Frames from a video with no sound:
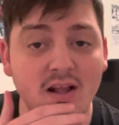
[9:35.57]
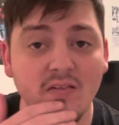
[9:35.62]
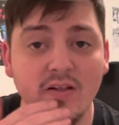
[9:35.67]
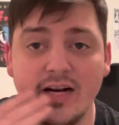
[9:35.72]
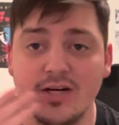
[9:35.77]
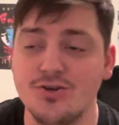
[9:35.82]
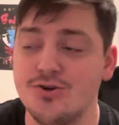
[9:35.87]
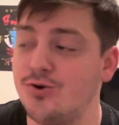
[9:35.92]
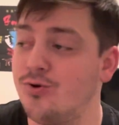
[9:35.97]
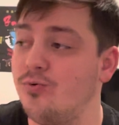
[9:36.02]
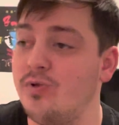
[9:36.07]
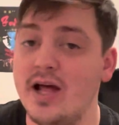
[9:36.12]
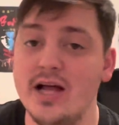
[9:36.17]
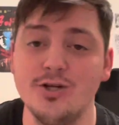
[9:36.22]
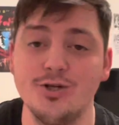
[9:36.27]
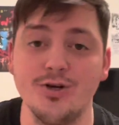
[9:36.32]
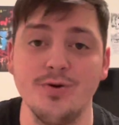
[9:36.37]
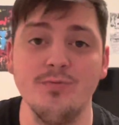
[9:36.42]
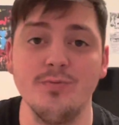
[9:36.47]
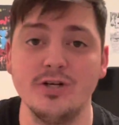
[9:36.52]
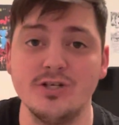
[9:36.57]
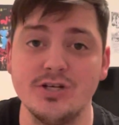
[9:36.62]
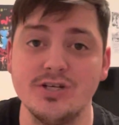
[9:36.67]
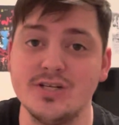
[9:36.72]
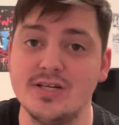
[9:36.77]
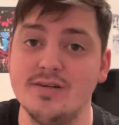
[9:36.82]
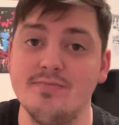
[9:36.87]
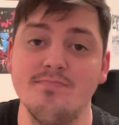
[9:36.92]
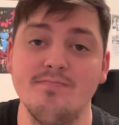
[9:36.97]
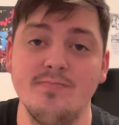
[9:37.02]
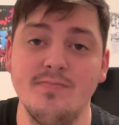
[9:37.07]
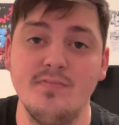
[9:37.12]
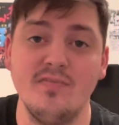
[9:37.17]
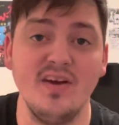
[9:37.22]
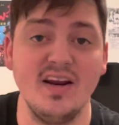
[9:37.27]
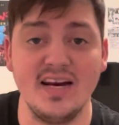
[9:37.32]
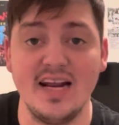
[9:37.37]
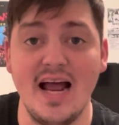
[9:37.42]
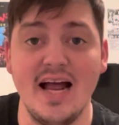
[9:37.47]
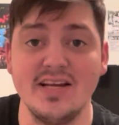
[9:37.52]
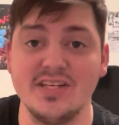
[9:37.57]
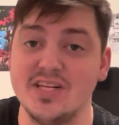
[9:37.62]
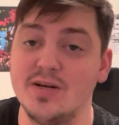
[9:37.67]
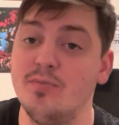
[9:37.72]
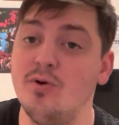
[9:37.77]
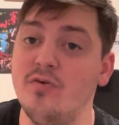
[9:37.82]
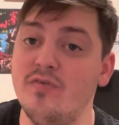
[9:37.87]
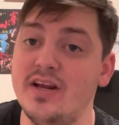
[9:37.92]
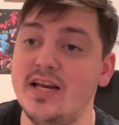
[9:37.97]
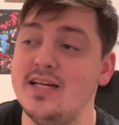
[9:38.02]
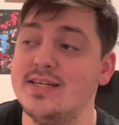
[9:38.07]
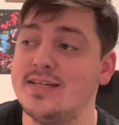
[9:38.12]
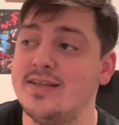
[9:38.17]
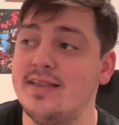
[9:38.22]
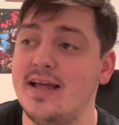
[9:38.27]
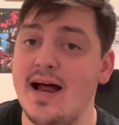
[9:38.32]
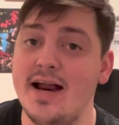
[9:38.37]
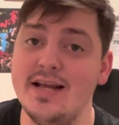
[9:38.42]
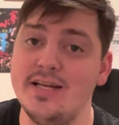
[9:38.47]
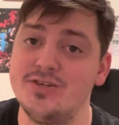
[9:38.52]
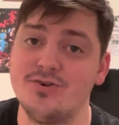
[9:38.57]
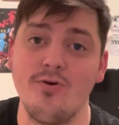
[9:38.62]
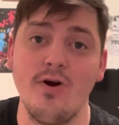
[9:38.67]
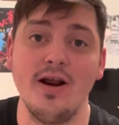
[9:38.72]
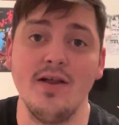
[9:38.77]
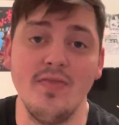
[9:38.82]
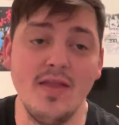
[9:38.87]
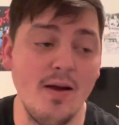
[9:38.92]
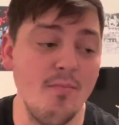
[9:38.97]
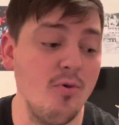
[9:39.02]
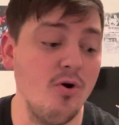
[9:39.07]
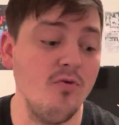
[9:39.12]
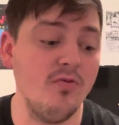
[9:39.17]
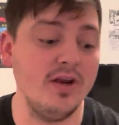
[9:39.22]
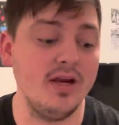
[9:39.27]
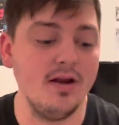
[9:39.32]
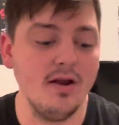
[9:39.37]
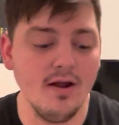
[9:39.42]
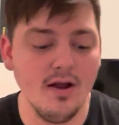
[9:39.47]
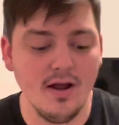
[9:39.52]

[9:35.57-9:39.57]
True Legend, which is a fantastic movie. He's in that. He's great in that movie.